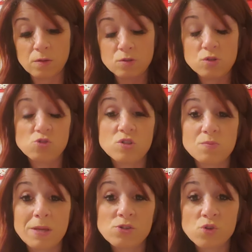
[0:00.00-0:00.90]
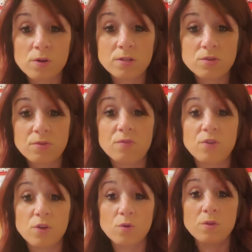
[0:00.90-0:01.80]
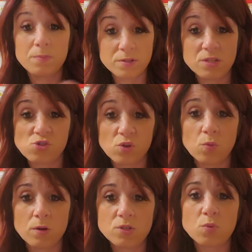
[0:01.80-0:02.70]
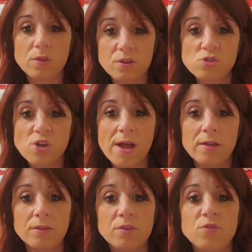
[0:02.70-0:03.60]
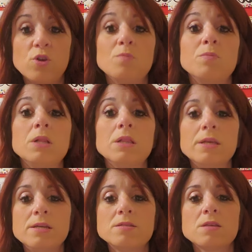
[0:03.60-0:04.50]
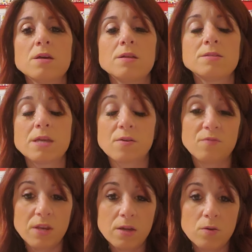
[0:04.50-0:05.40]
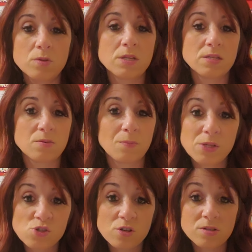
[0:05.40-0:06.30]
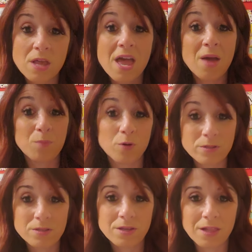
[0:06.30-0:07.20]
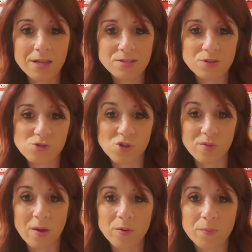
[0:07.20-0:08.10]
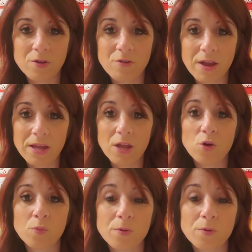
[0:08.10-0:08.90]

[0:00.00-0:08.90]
So just make sure to review the positional words with your child, and if you can please take a video, send some pictures, and post it to Class Dojo, that would be great. And I hope